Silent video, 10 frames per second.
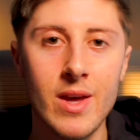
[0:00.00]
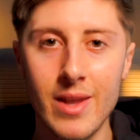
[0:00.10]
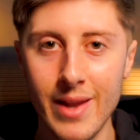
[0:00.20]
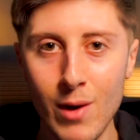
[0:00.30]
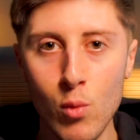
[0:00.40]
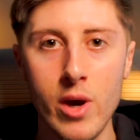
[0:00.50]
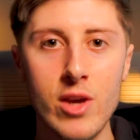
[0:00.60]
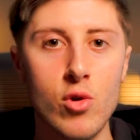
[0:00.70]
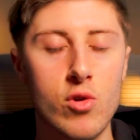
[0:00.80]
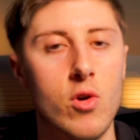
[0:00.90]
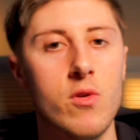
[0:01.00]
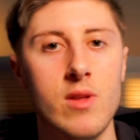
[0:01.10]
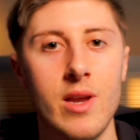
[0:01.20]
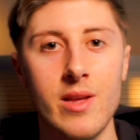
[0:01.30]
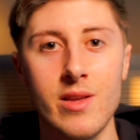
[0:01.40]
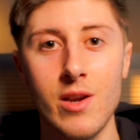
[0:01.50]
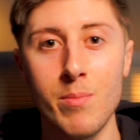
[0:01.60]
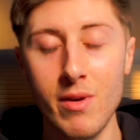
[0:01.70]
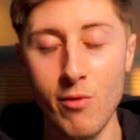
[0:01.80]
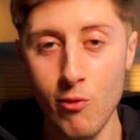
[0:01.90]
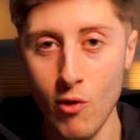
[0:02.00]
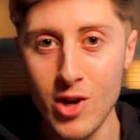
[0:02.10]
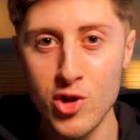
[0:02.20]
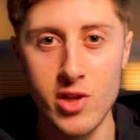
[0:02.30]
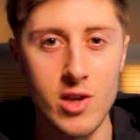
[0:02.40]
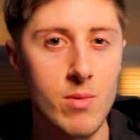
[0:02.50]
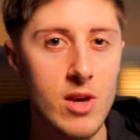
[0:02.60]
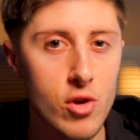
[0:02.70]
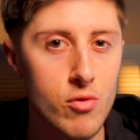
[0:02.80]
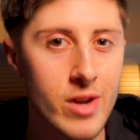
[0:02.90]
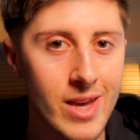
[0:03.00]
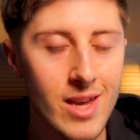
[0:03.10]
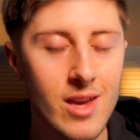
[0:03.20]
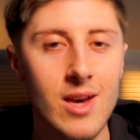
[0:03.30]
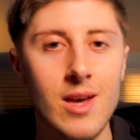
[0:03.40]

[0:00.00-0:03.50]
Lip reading: That way your content is going to be fresh, it's going to be unique,